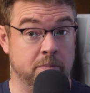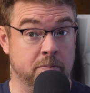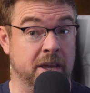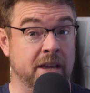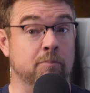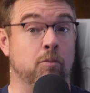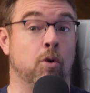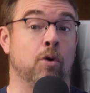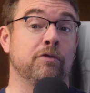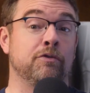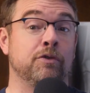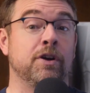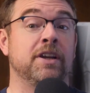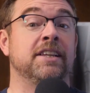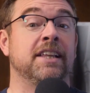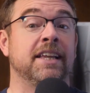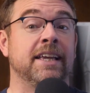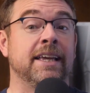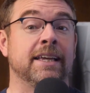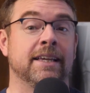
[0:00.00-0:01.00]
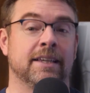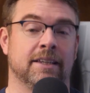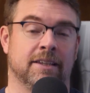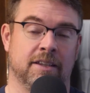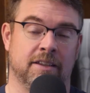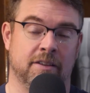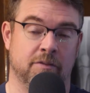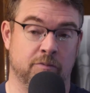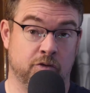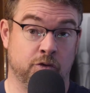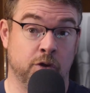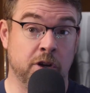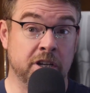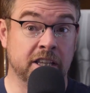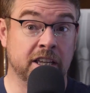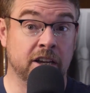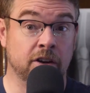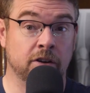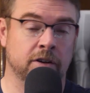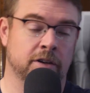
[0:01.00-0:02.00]
more friendly,
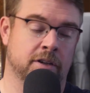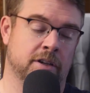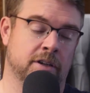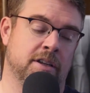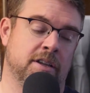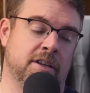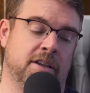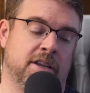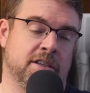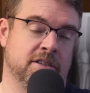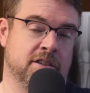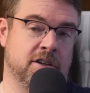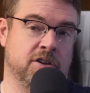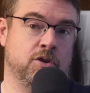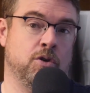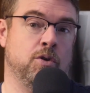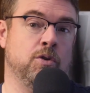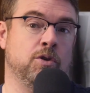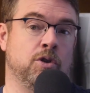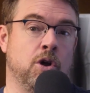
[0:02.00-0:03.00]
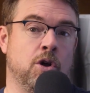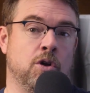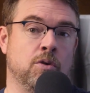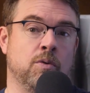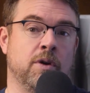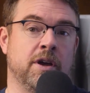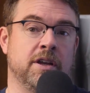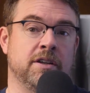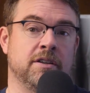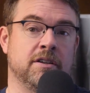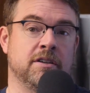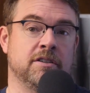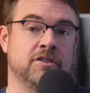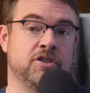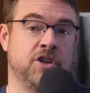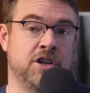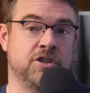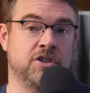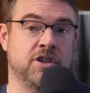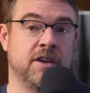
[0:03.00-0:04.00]
friendlier, is going to go a long way to
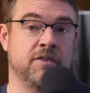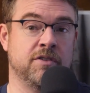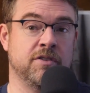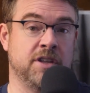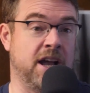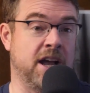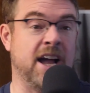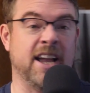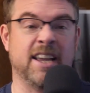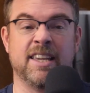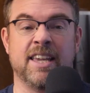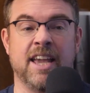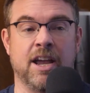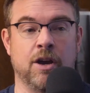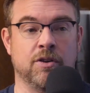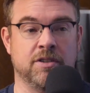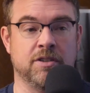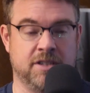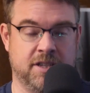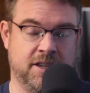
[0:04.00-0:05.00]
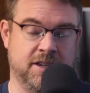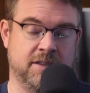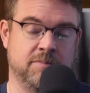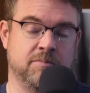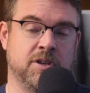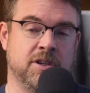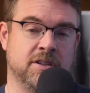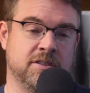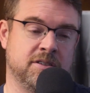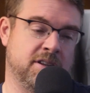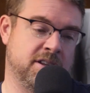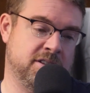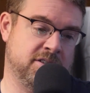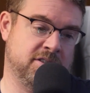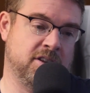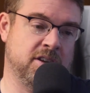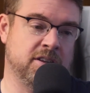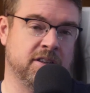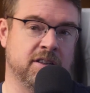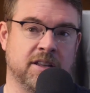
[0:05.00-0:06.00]
changing everything. I guarantee it, because it's
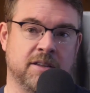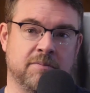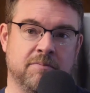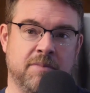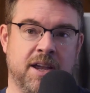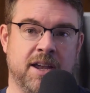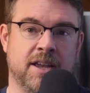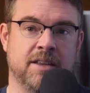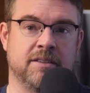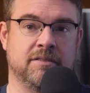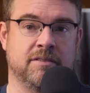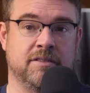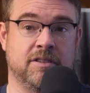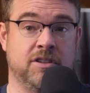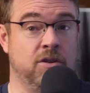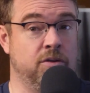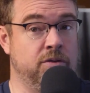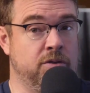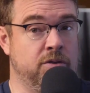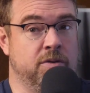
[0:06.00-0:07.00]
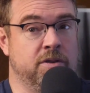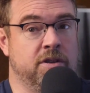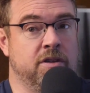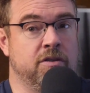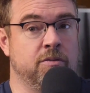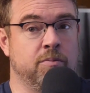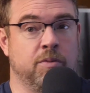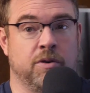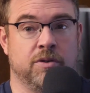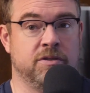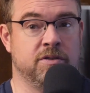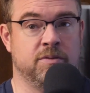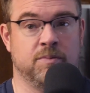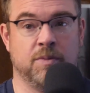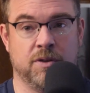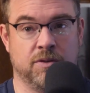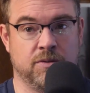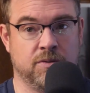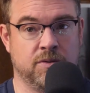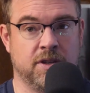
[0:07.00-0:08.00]
suddenly like, man, you don't know what the other person's
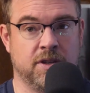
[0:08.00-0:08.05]
been through that day.